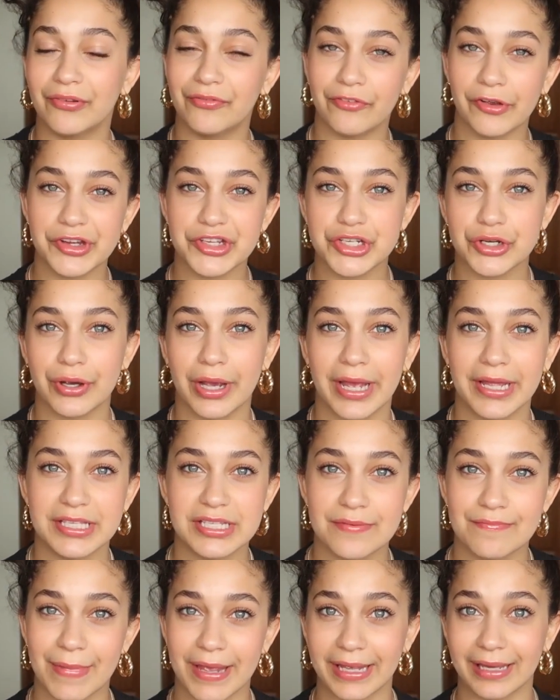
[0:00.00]
refresh your
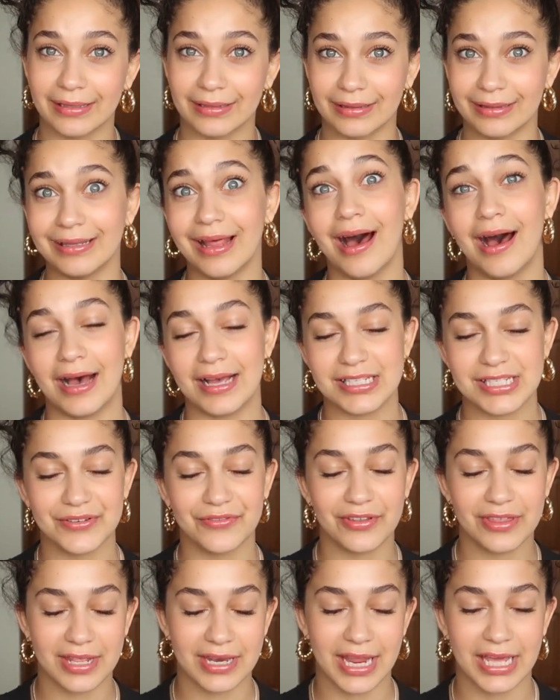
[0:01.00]
hair to make it
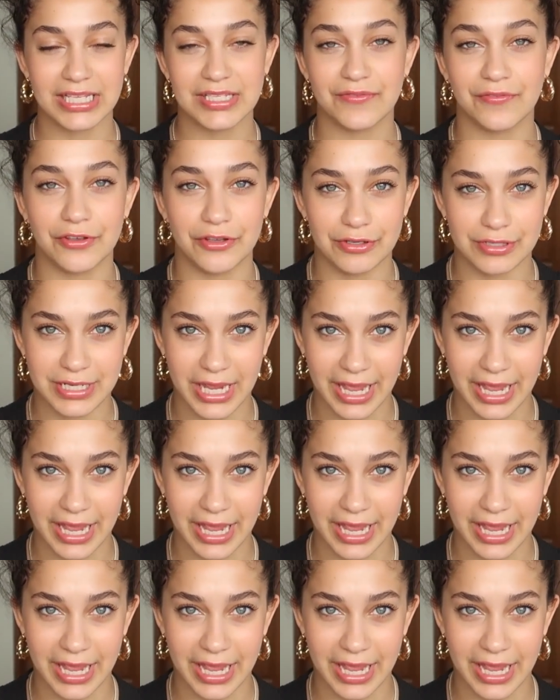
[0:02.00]
last for the next few